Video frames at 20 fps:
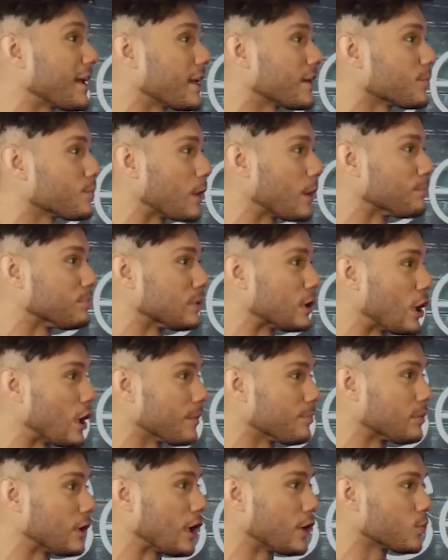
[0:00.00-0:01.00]
get a
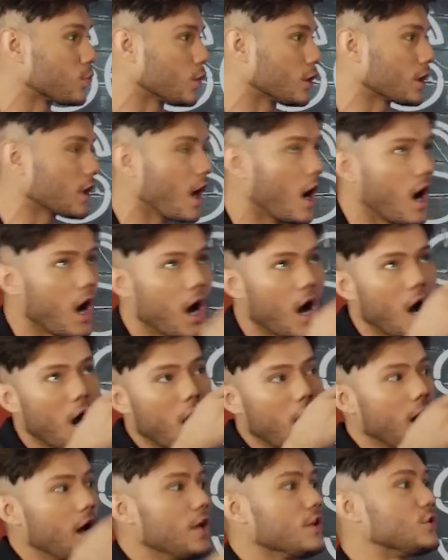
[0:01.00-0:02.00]
blood work,
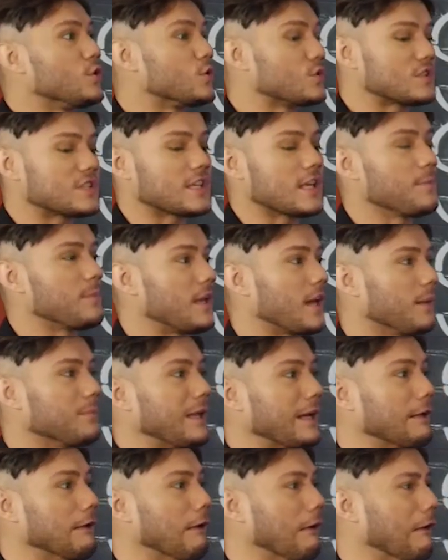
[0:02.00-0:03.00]
you see me, I'm like...